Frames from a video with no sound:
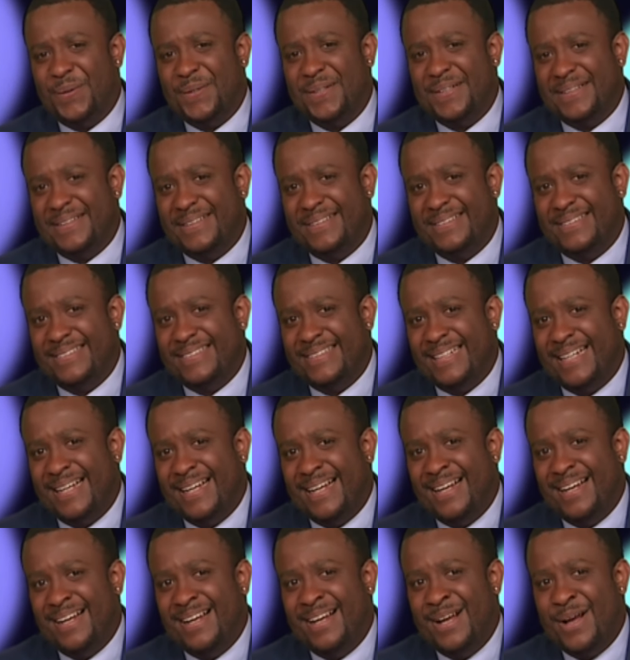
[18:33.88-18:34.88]

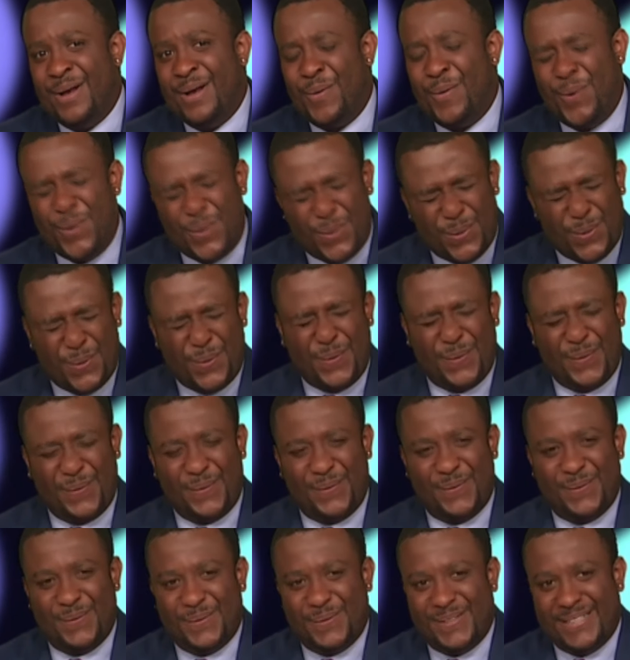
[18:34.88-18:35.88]
Whoo!
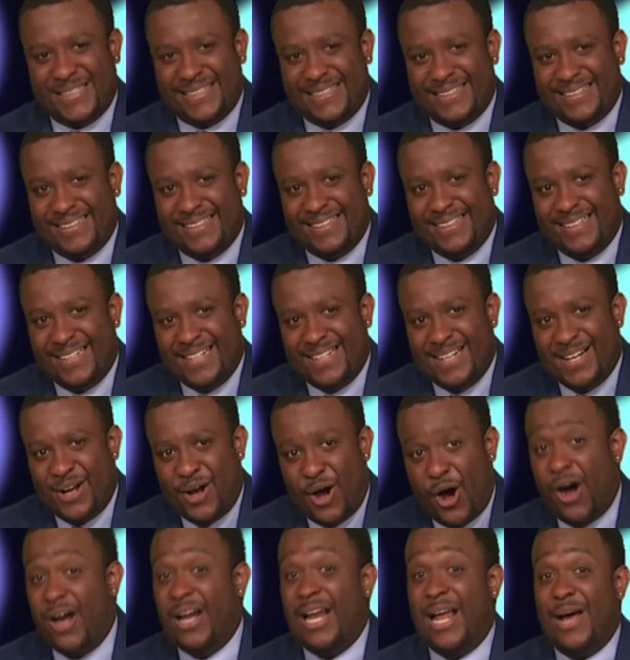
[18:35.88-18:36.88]

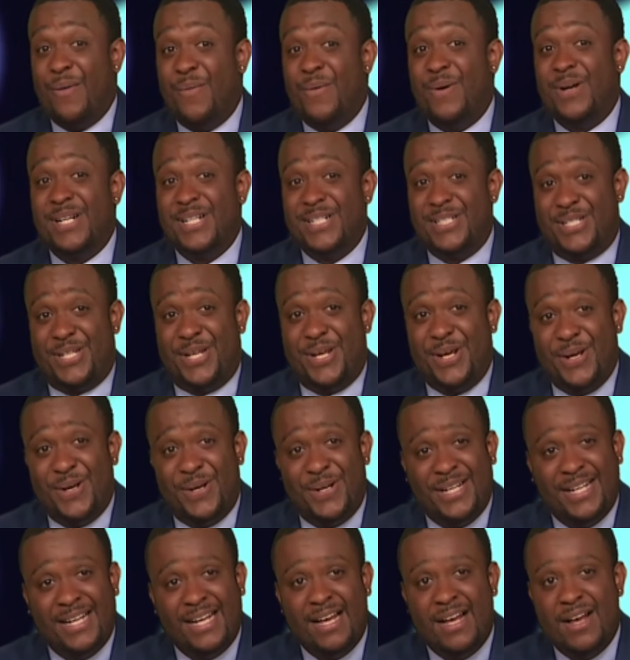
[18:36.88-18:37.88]
Whoo! All
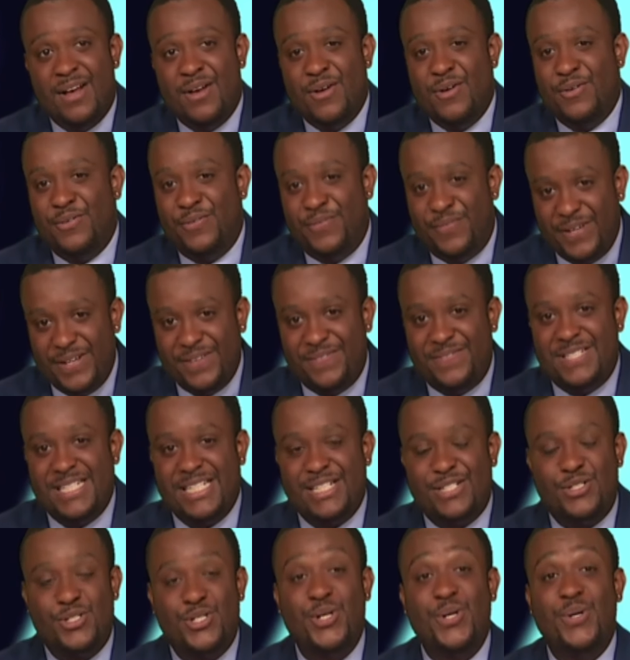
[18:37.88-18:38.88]
I wanted to
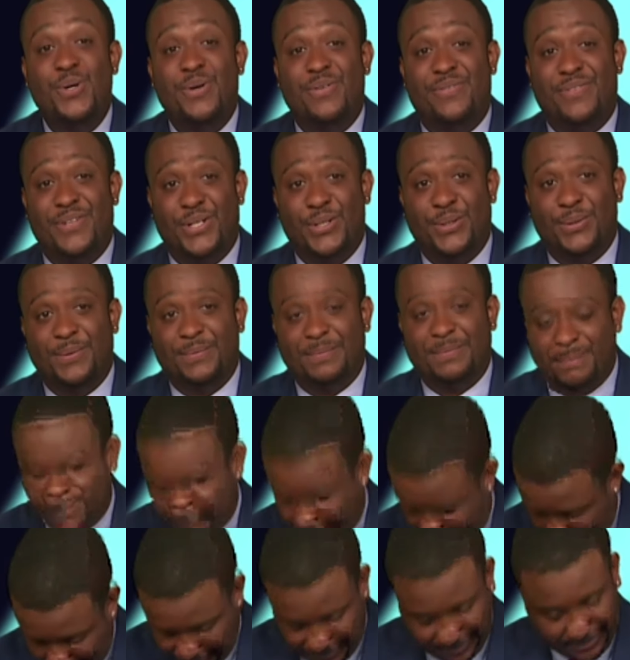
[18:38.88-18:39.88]

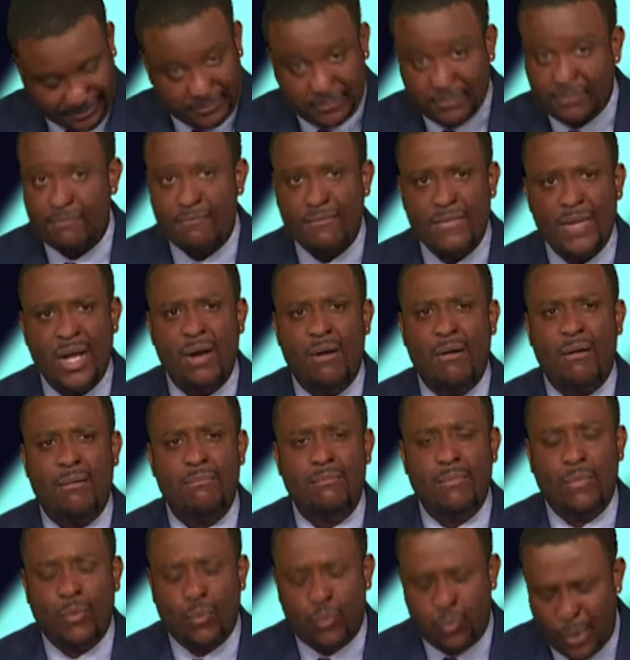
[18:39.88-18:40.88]
52 of you.
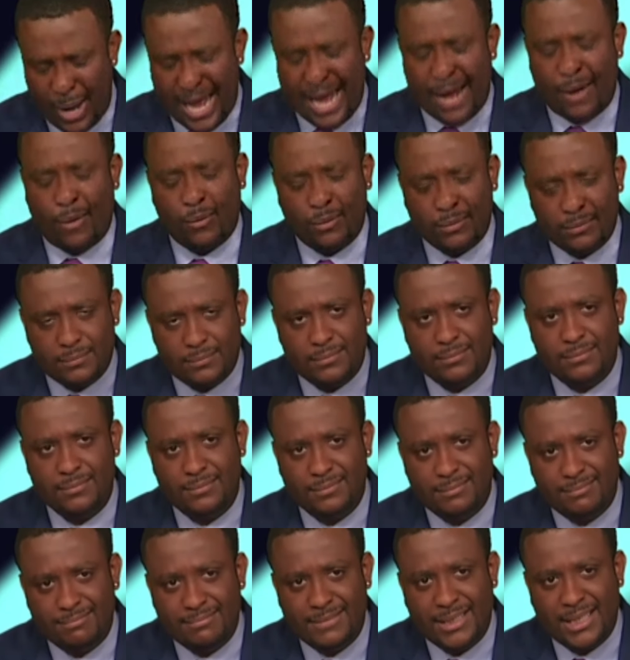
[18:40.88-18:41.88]
Um,
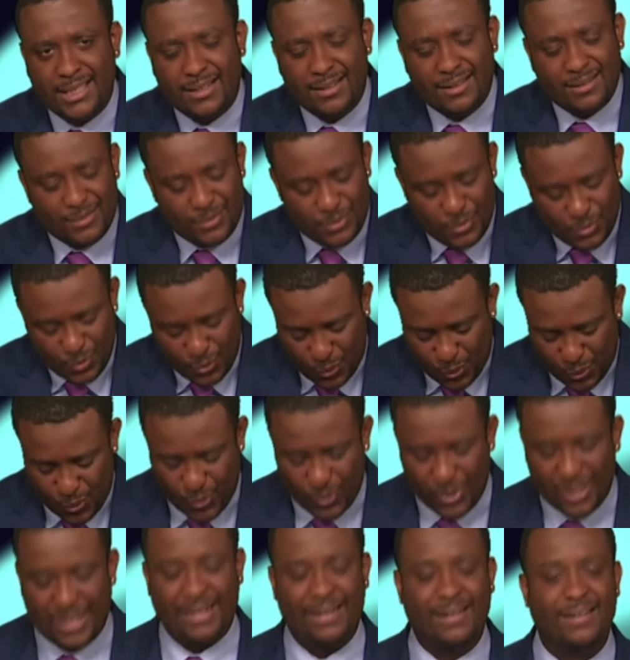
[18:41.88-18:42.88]
wow.
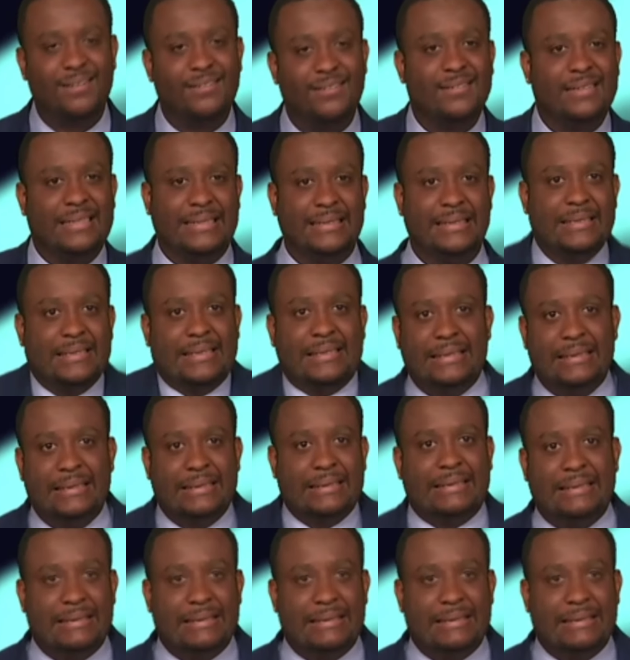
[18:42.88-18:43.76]
Whew.